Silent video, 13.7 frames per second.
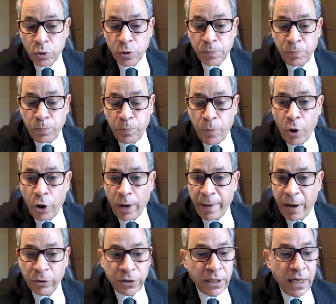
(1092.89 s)
spoke
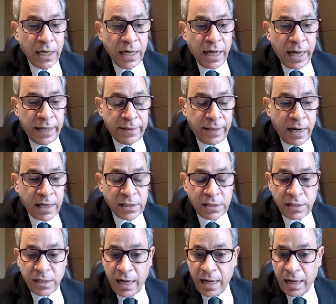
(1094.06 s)
about in the last